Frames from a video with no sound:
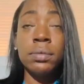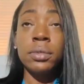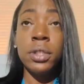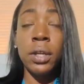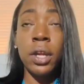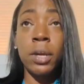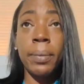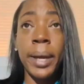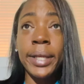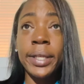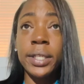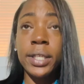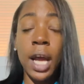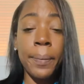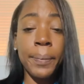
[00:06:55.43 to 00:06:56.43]
Don't let nobody
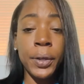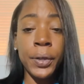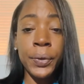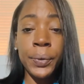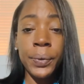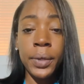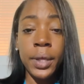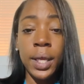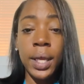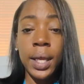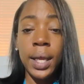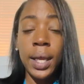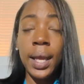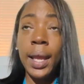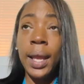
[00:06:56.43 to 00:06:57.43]
stop you.
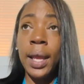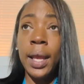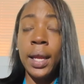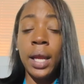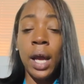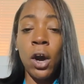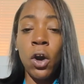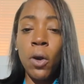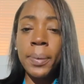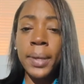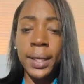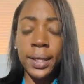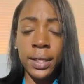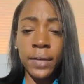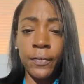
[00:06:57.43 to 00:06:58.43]
And I hope
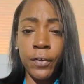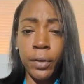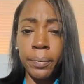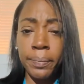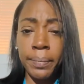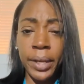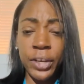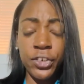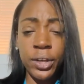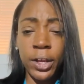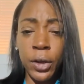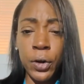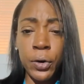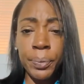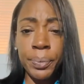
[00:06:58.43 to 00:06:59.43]
that this information
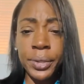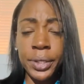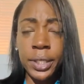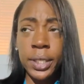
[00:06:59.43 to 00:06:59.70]
helps.